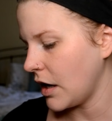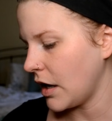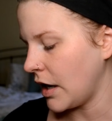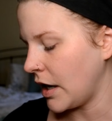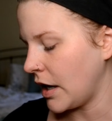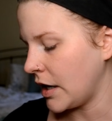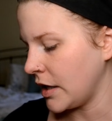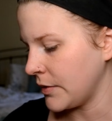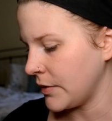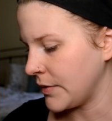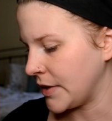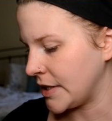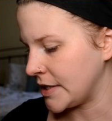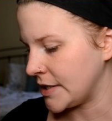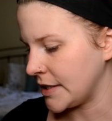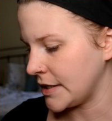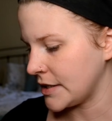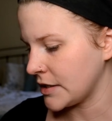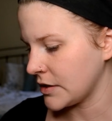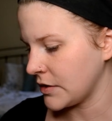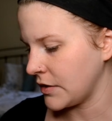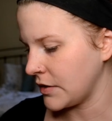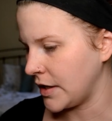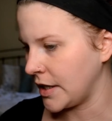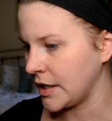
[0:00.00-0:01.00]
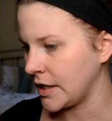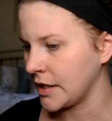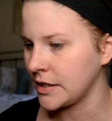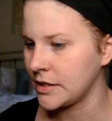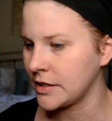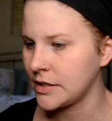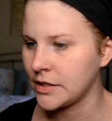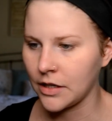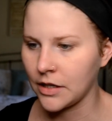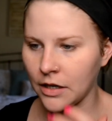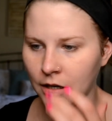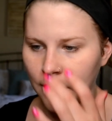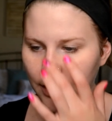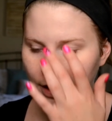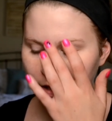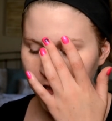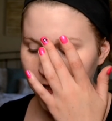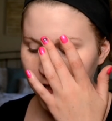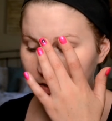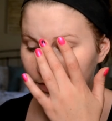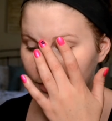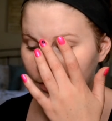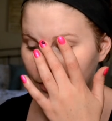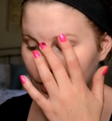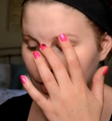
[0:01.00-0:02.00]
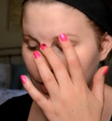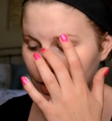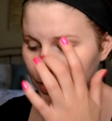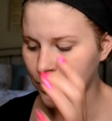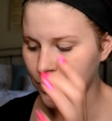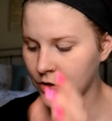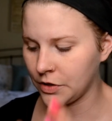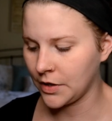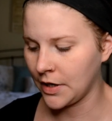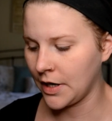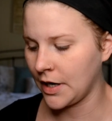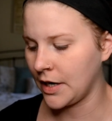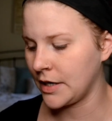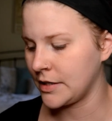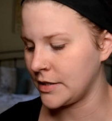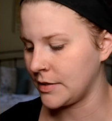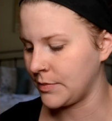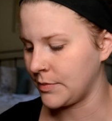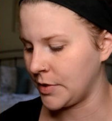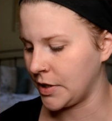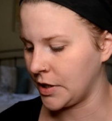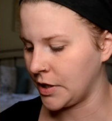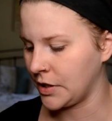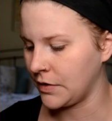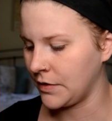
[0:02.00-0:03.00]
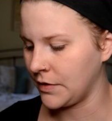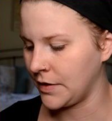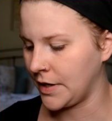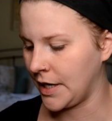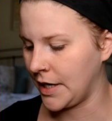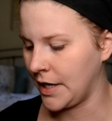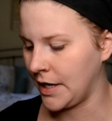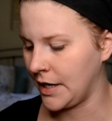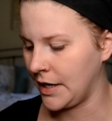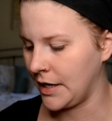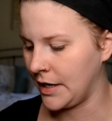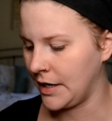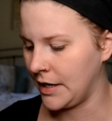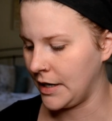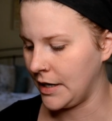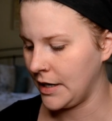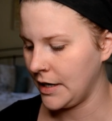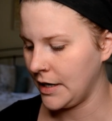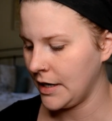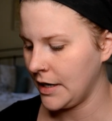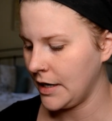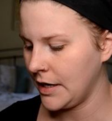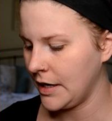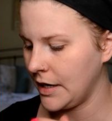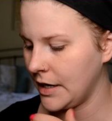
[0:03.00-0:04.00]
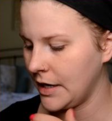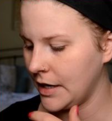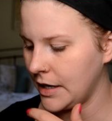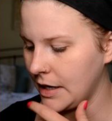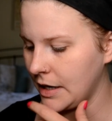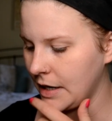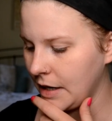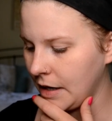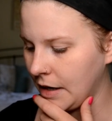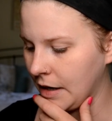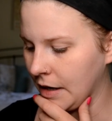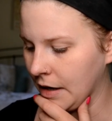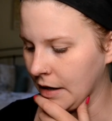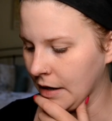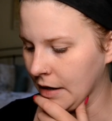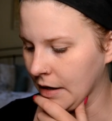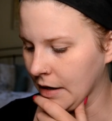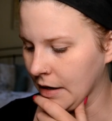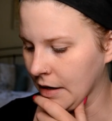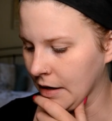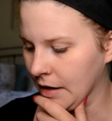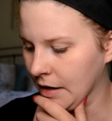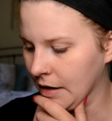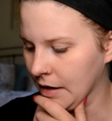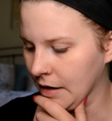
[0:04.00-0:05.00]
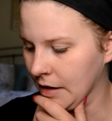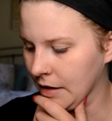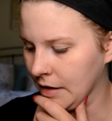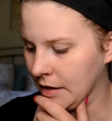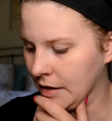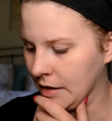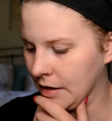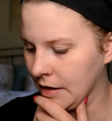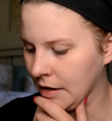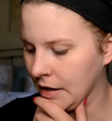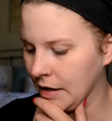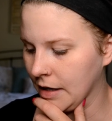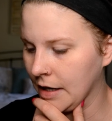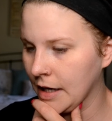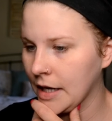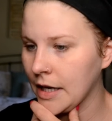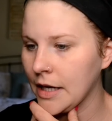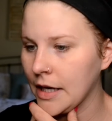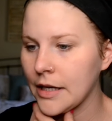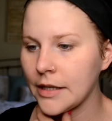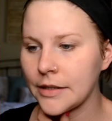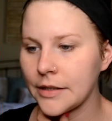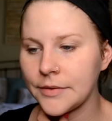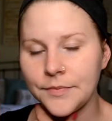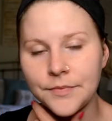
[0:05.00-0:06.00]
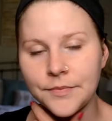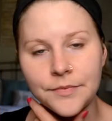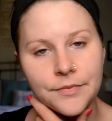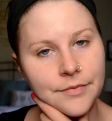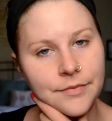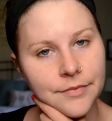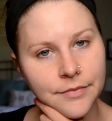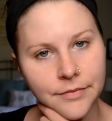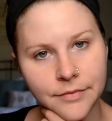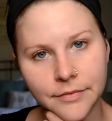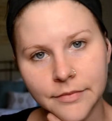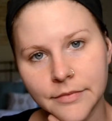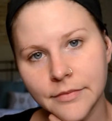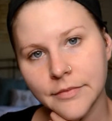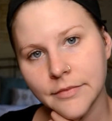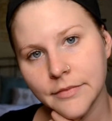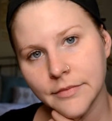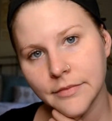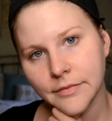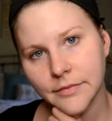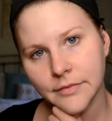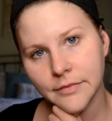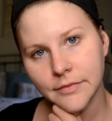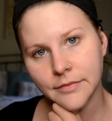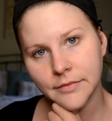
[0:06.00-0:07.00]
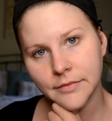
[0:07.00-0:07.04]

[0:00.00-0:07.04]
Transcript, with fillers: anyways, let's go ahead and get started. I just moisturized. I'm going to go ahead and uh, get